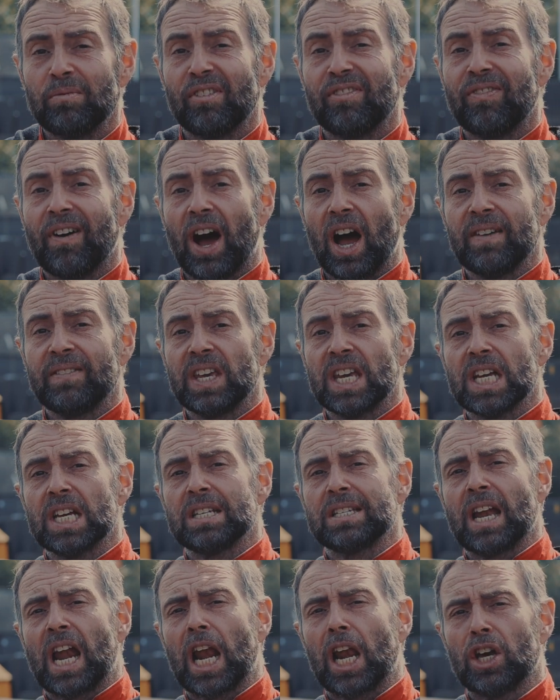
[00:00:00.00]
for 5
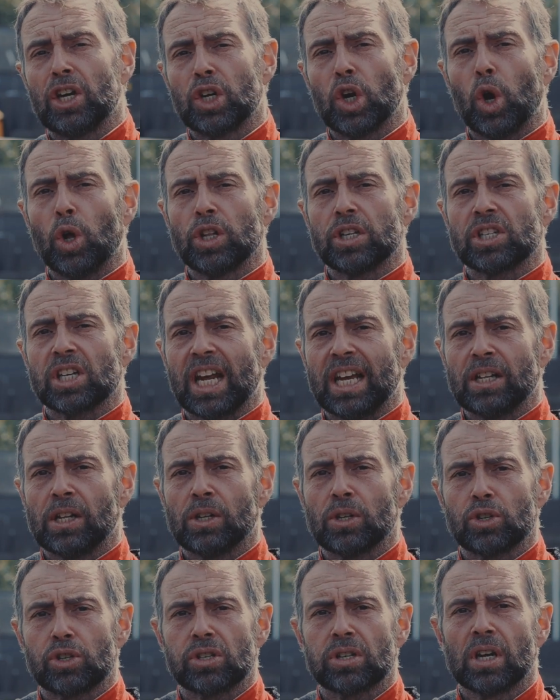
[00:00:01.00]
years, and I learned all the
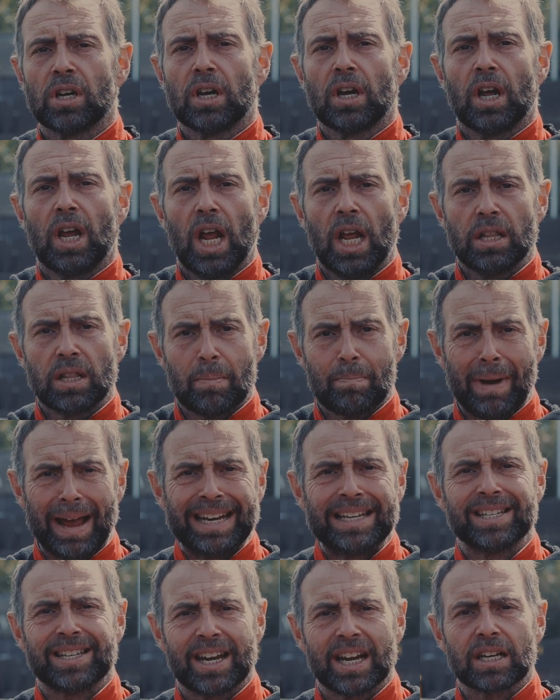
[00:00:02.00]
skills in the
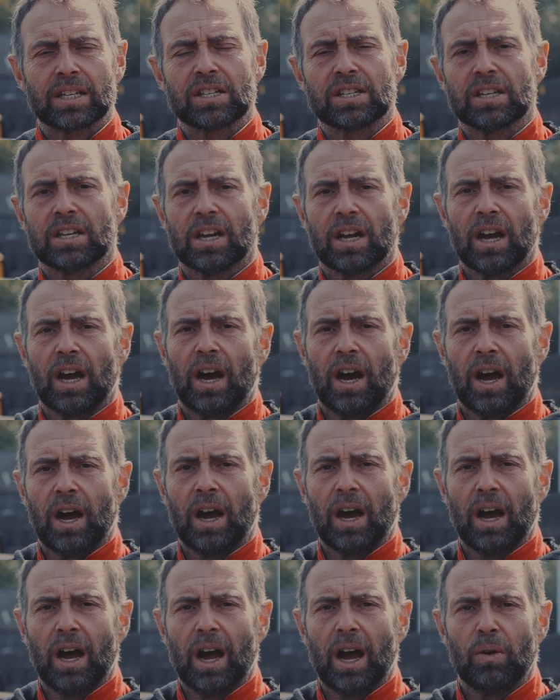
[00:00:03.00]
basics
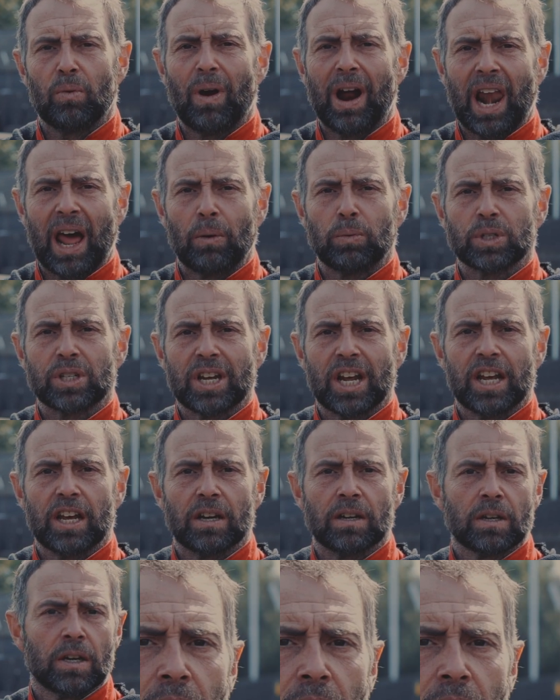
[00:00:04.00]
while I was here.